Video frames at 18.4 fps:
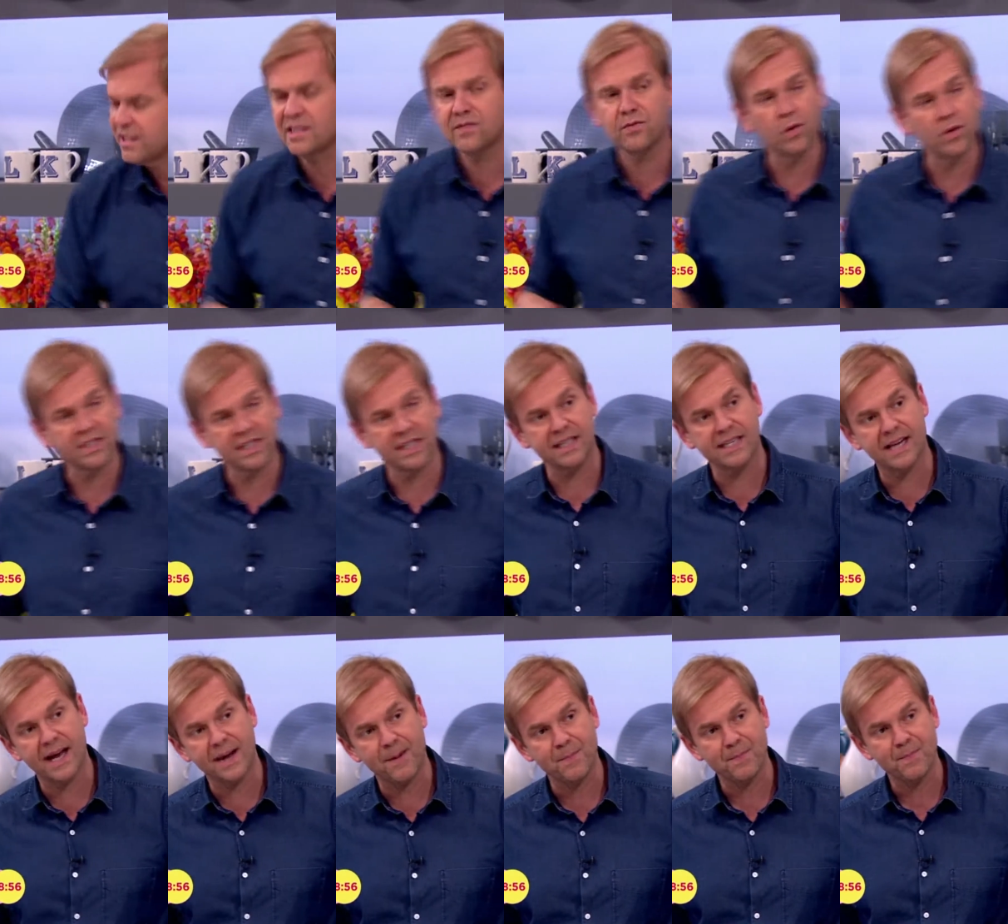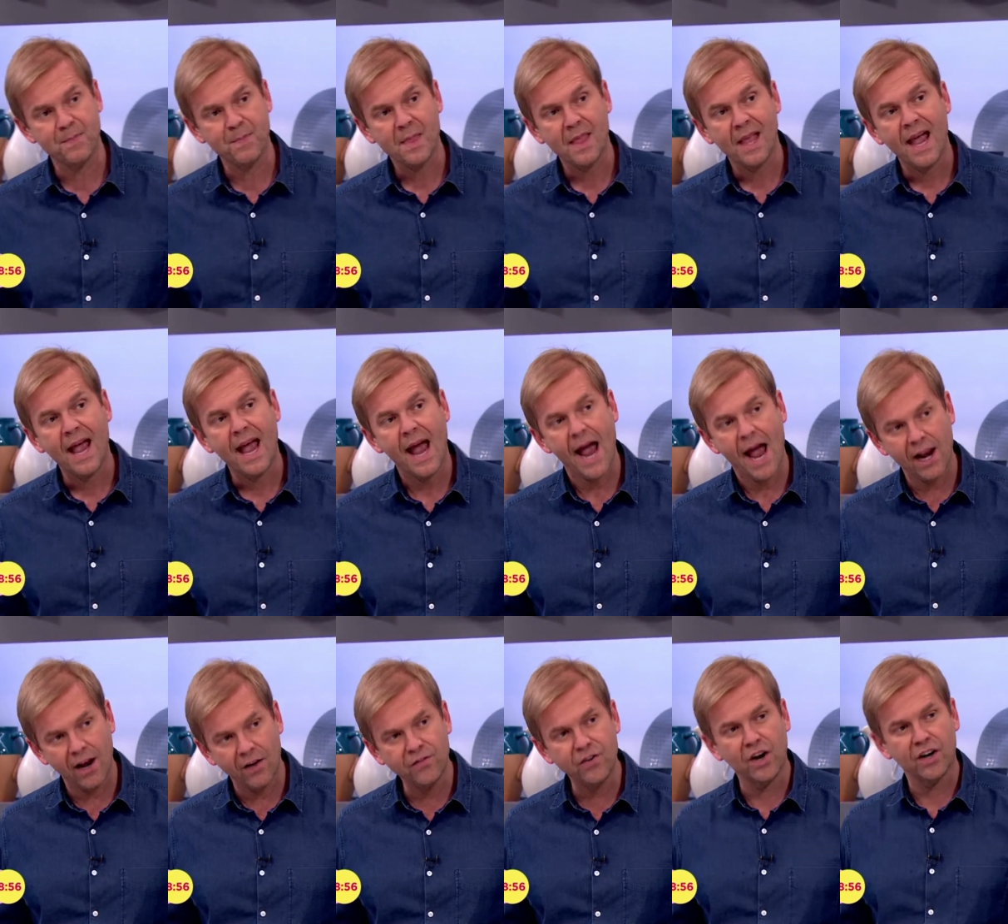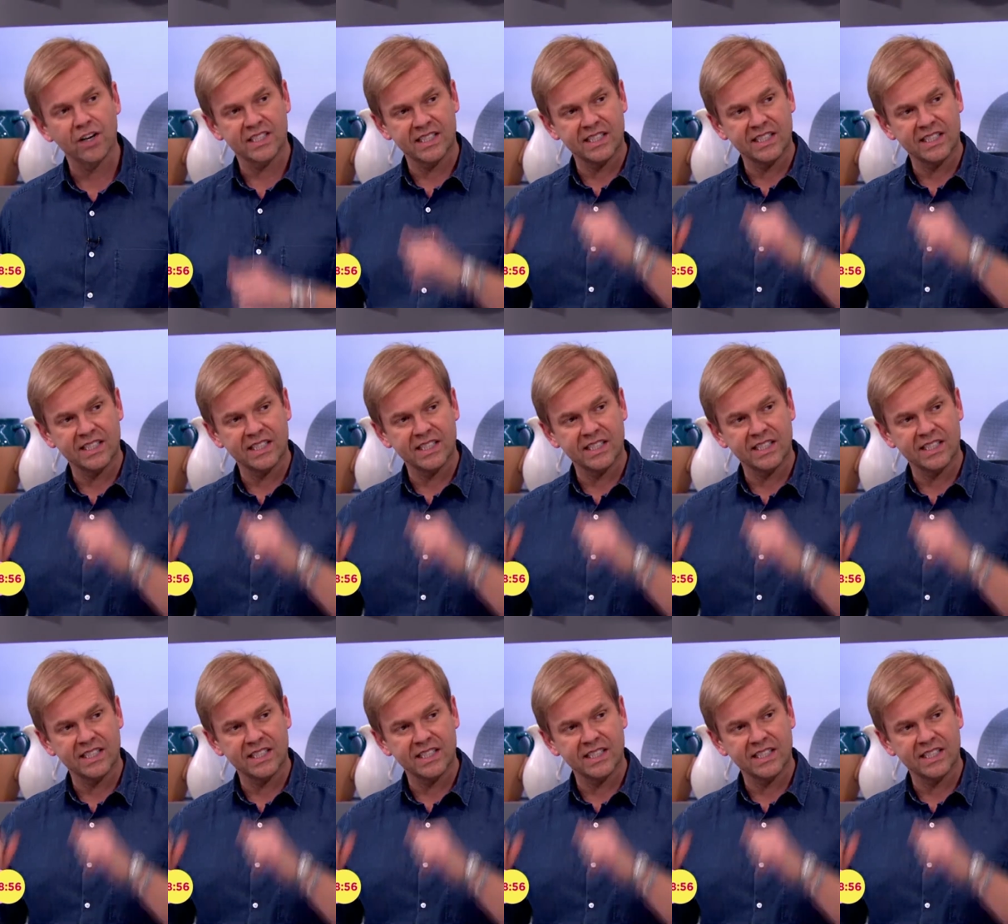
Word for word: is 14 now. Right. And I've got it